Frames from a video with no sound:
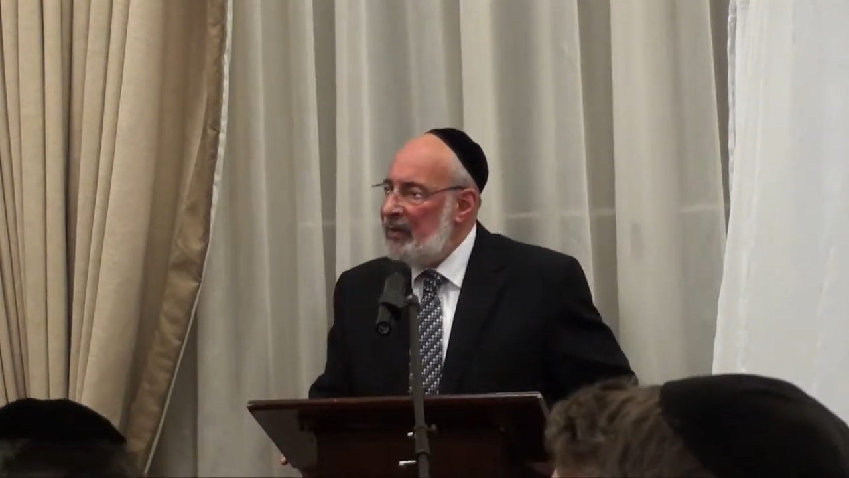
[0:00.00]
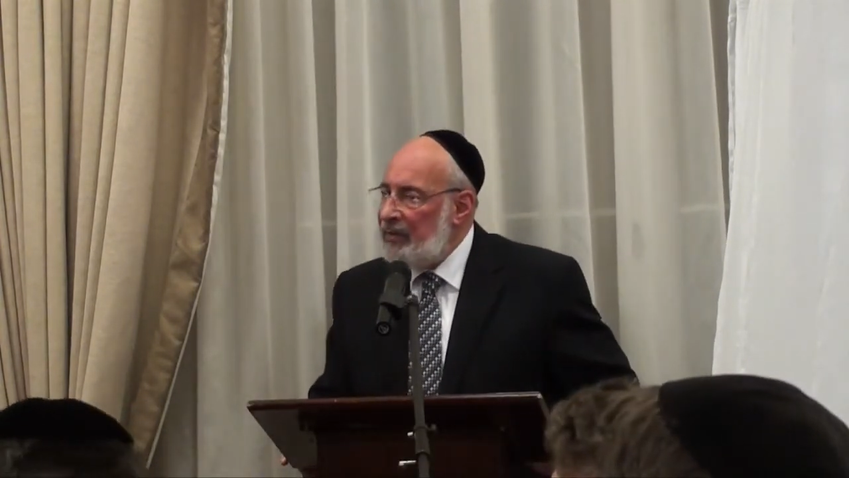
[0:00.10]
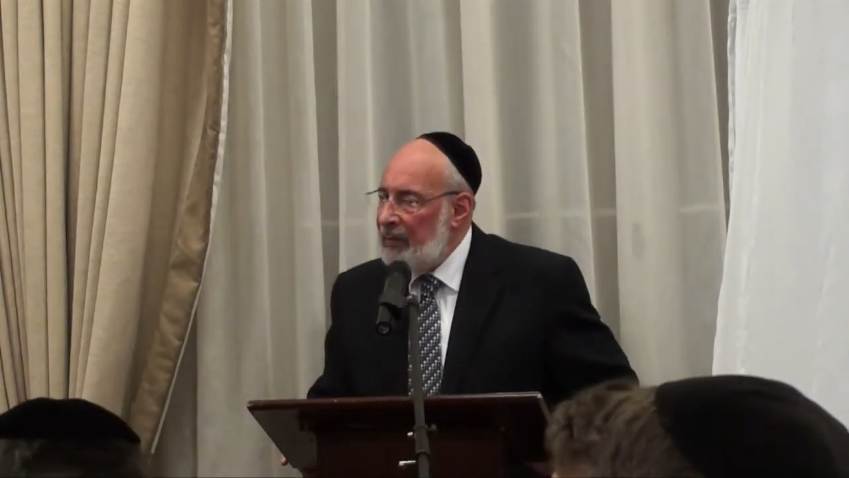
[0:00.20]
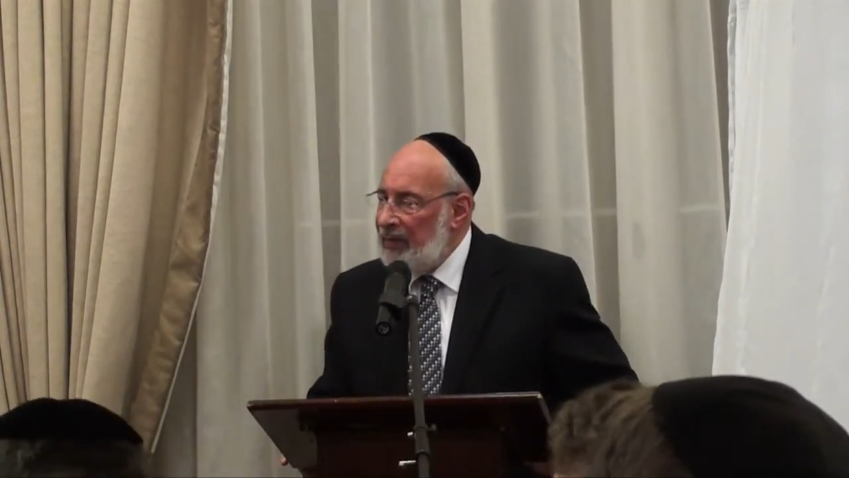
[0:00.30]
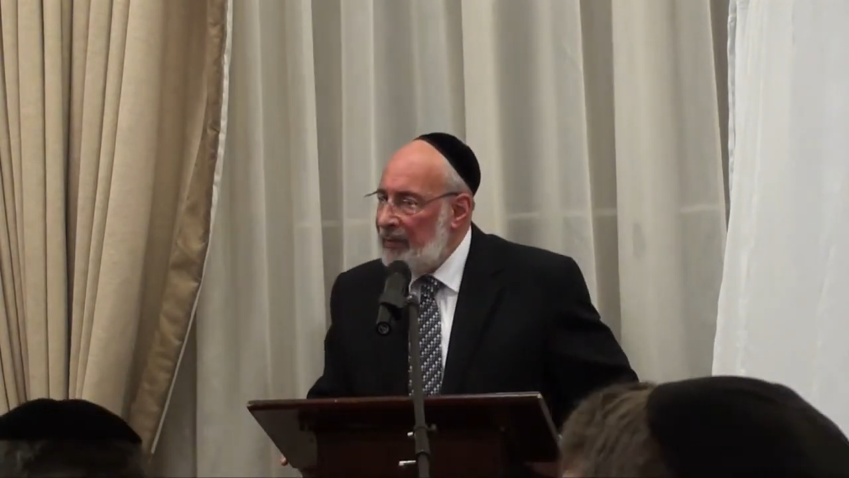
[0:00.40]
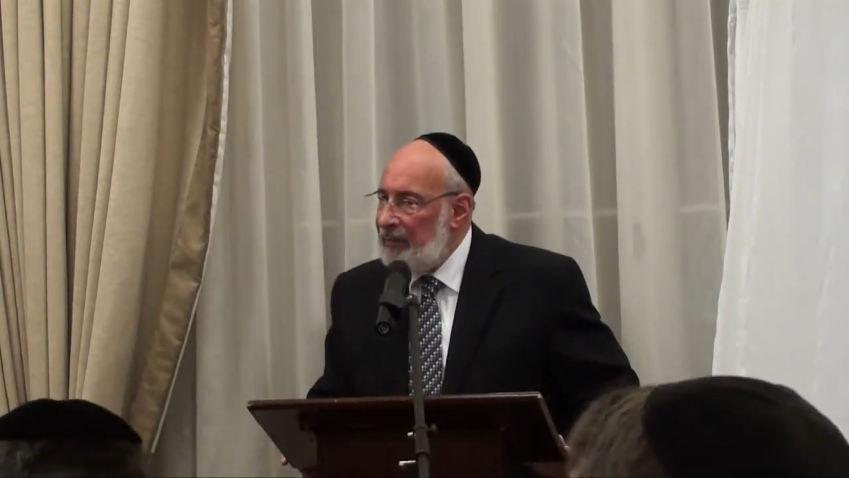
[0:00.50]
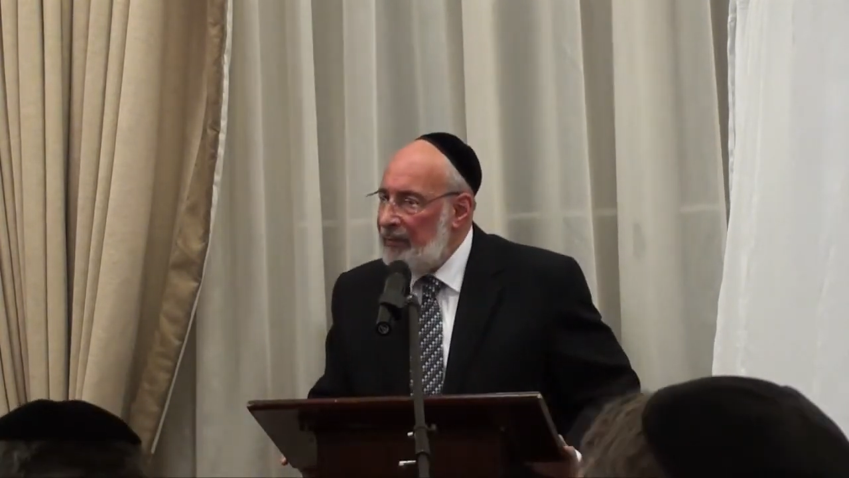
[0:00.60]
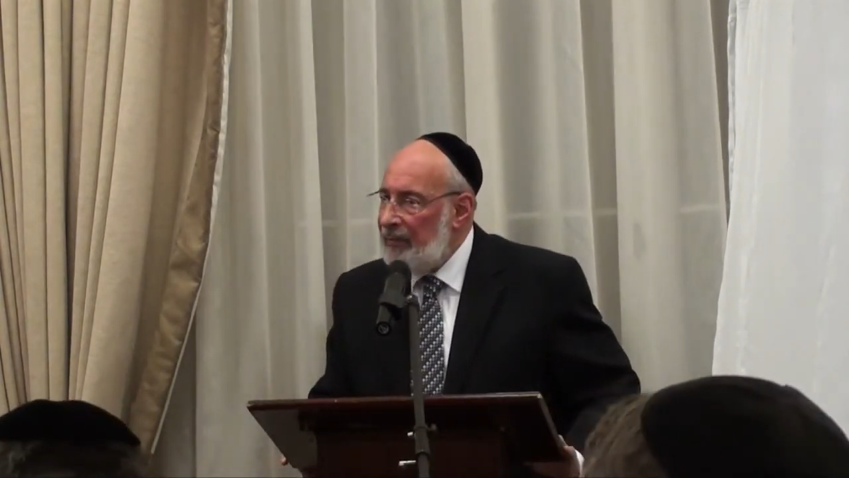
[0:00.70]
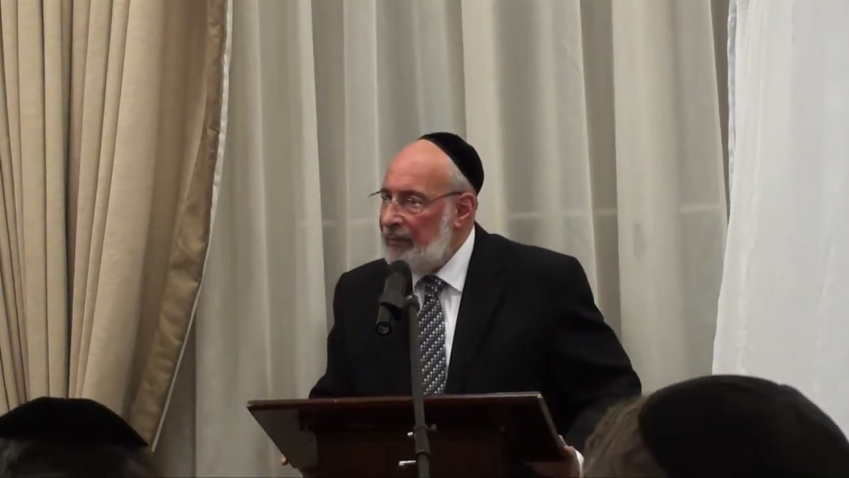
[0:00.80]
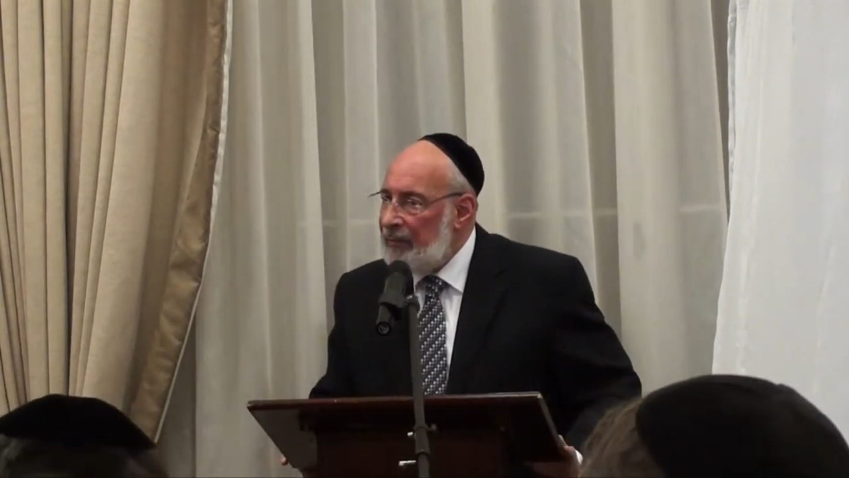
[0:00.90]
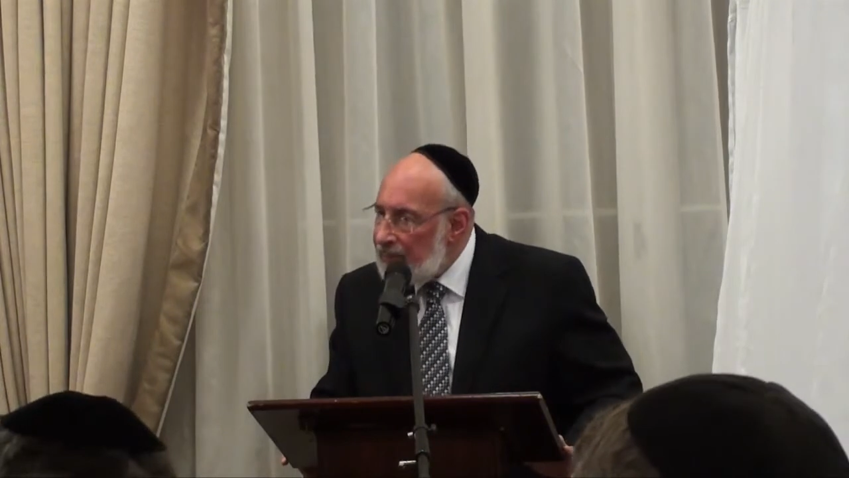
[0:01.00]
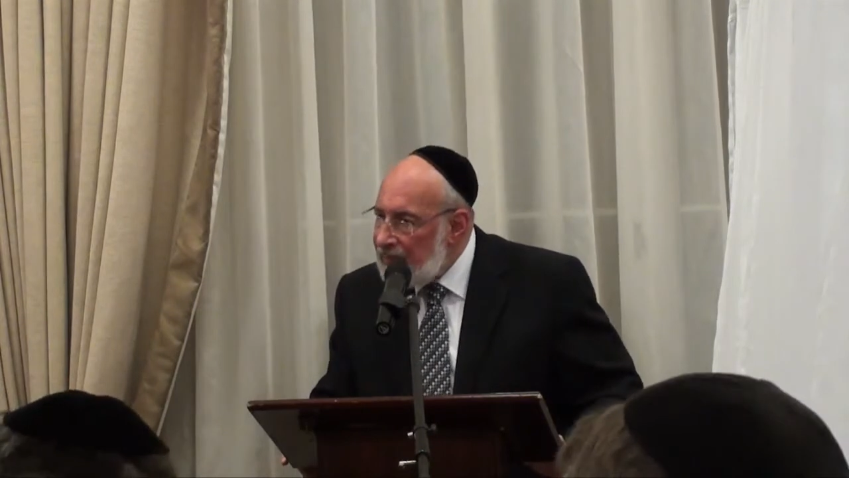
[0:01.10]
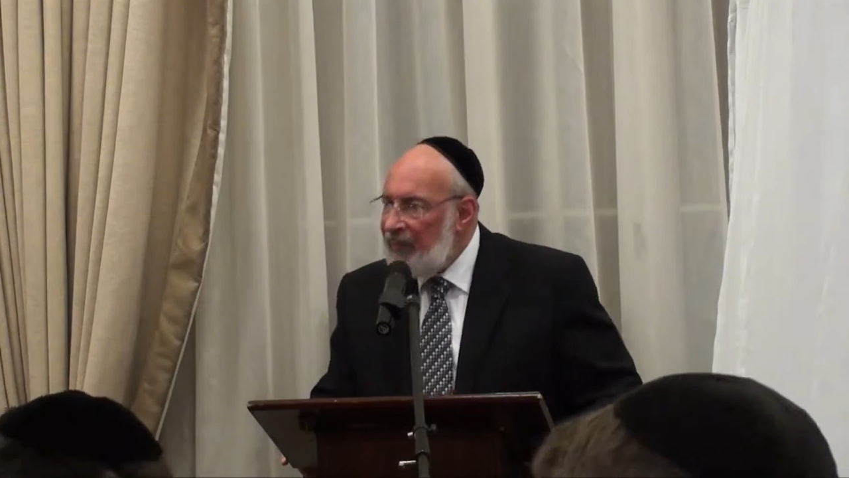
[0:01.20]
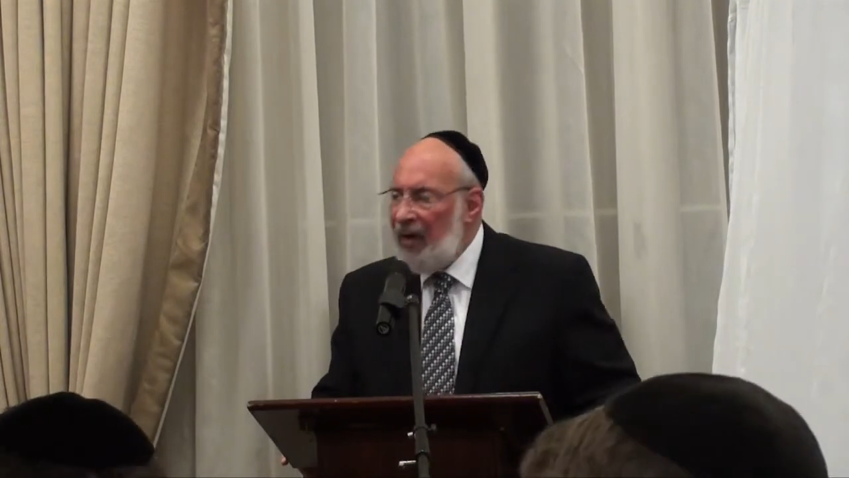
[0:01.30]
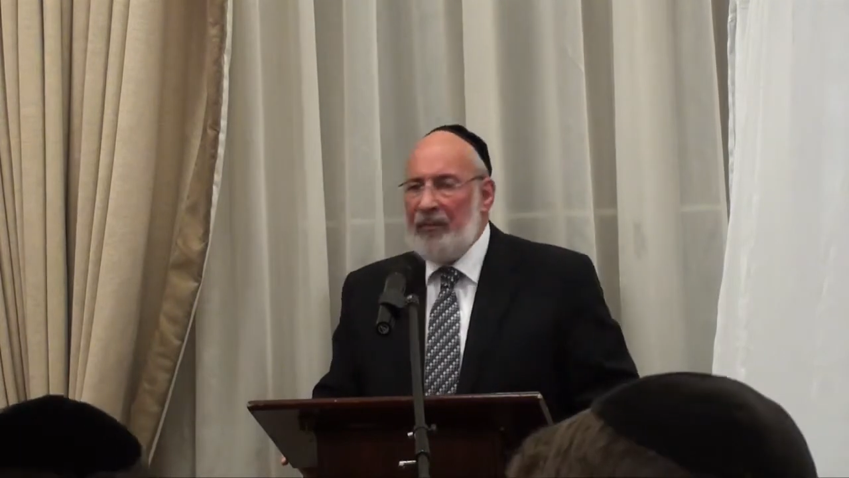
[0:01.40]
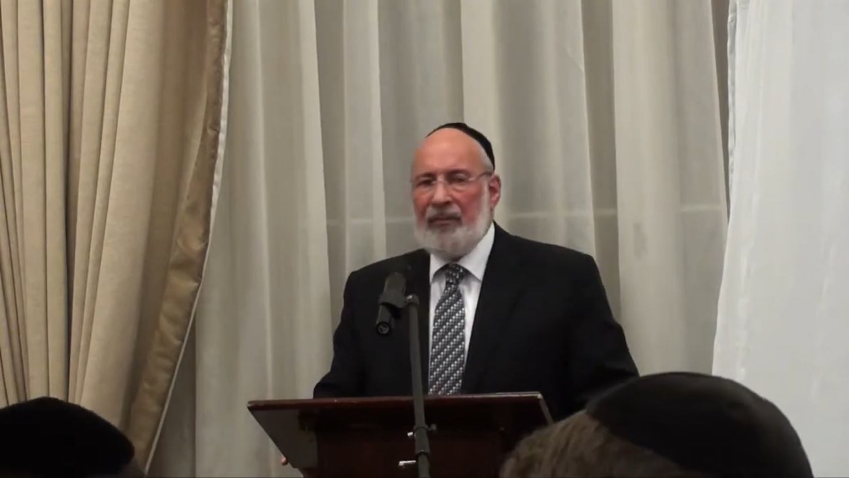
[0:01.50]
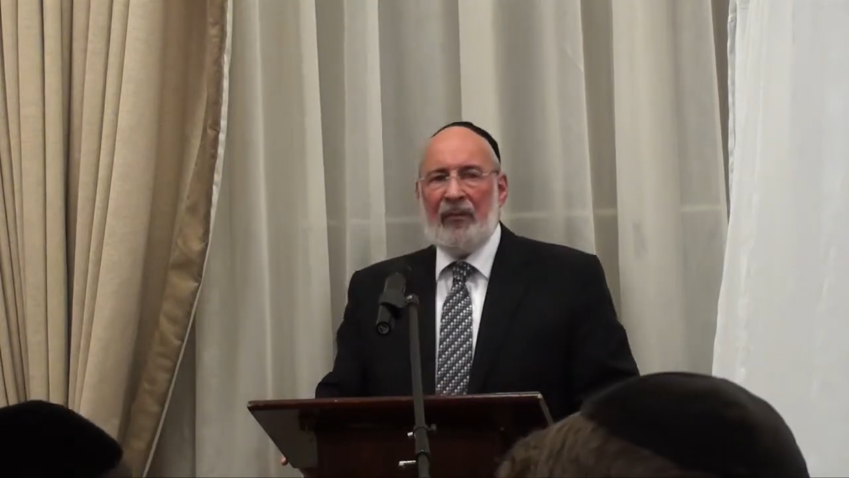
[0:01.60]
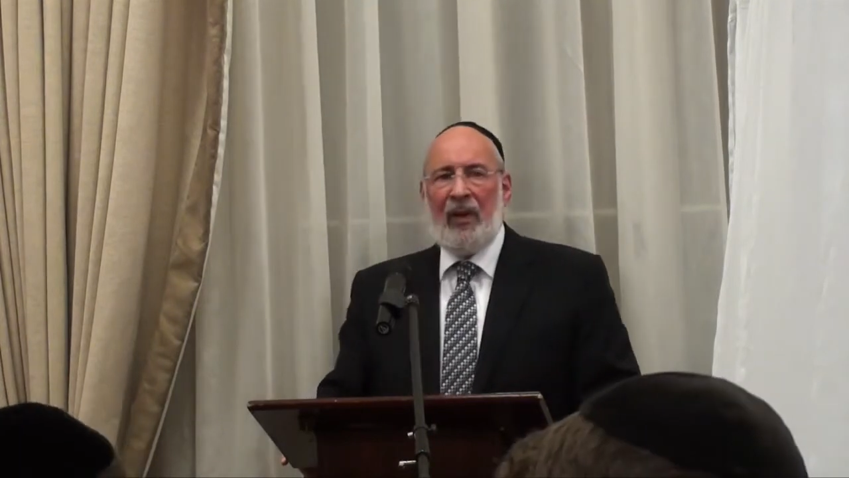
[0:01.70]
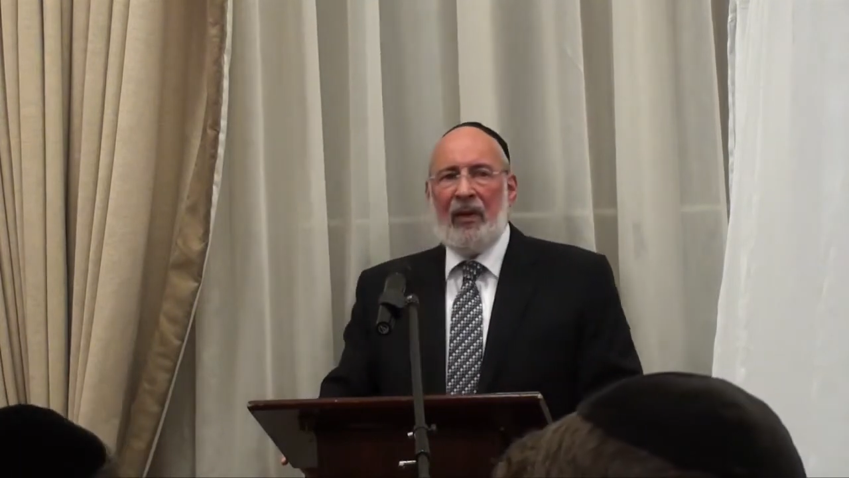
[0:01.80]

meeting with them. Fine.